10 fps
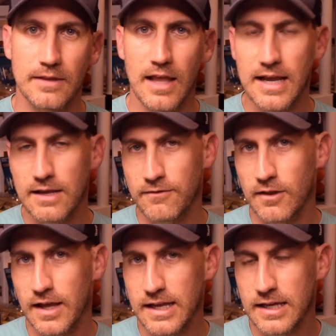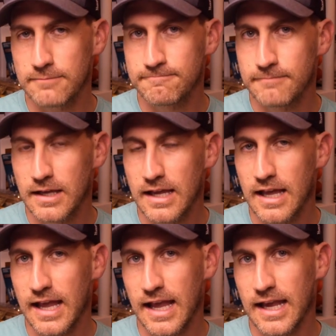like if you like it,
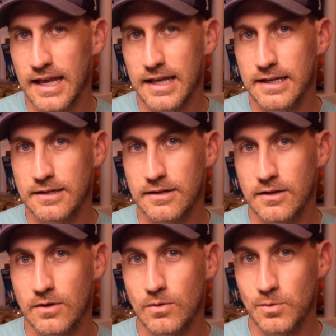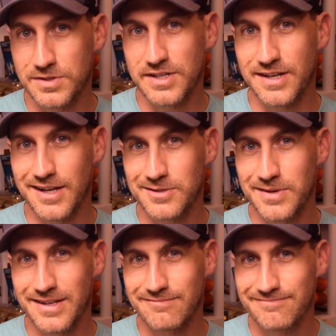and we'll see you next
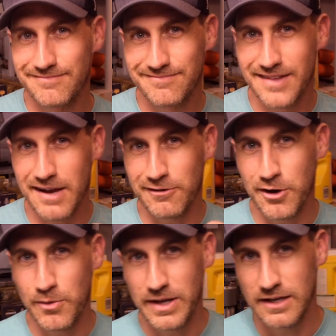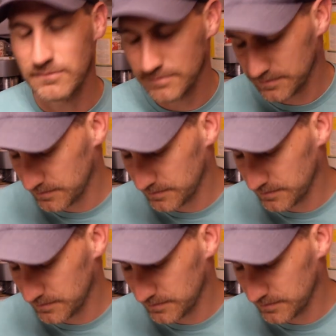week. Have a great weekend.